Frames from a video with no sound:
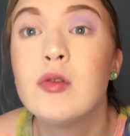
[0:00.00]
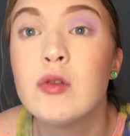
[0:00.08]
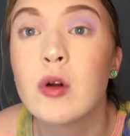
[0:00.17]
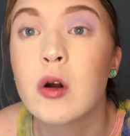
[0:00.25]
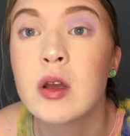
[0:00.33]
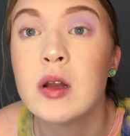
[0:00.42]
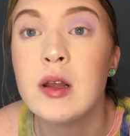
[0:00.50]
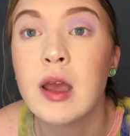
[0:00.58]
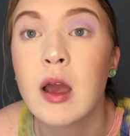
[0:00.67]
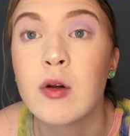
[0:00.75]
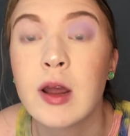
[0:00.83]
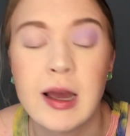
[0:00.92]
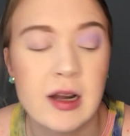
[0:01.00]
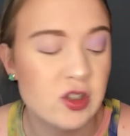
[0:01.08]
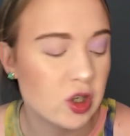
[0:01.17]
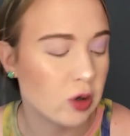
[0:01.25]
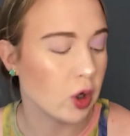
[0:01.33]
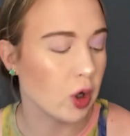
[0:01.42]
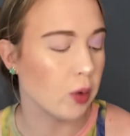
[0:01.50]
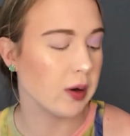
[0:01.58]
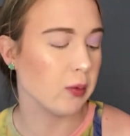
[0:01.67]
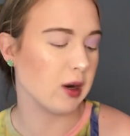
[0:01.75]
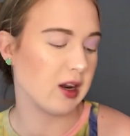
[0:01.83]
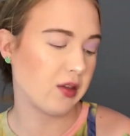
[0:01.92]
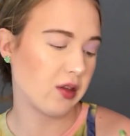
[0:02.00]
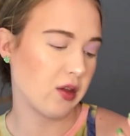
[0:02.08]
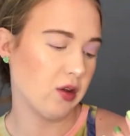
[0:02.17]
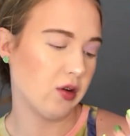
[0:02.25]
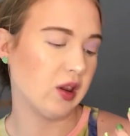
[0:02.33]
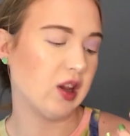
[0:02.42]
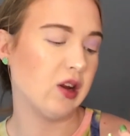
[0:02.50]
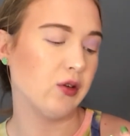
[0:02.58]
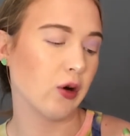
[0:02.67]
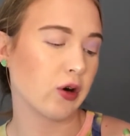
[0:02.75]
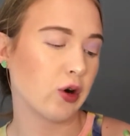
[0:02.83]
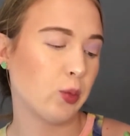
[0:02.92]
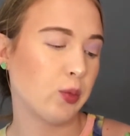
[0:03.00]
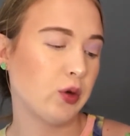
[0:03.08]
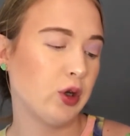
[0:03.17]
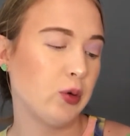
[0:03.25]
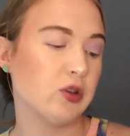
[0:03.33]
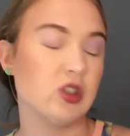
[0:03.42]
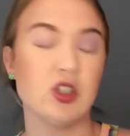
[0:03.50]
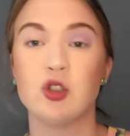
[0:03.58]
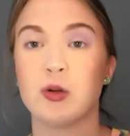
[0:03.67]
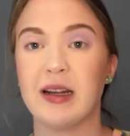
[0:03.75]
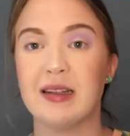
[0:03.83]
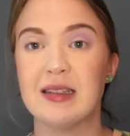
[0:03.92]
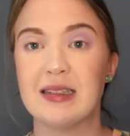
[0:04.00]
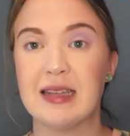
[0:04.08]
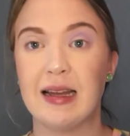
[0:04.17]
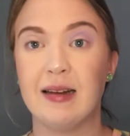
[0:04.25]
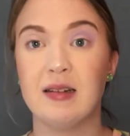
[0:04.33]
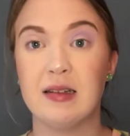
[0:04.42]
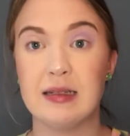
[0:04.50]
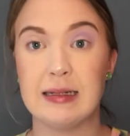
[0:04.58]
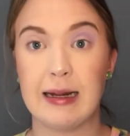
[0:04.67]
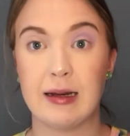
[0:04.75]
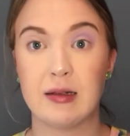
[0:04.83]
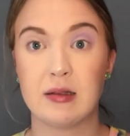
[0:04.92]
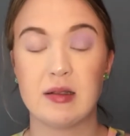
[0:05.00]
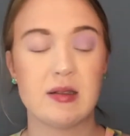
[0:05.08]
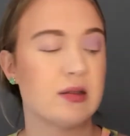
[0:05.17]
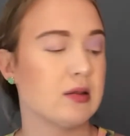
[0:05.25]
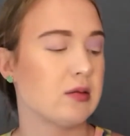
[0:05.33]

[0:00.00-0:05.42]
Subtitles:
darken the outer edge, I'll go in with the darker blue, which is Transcend Dance.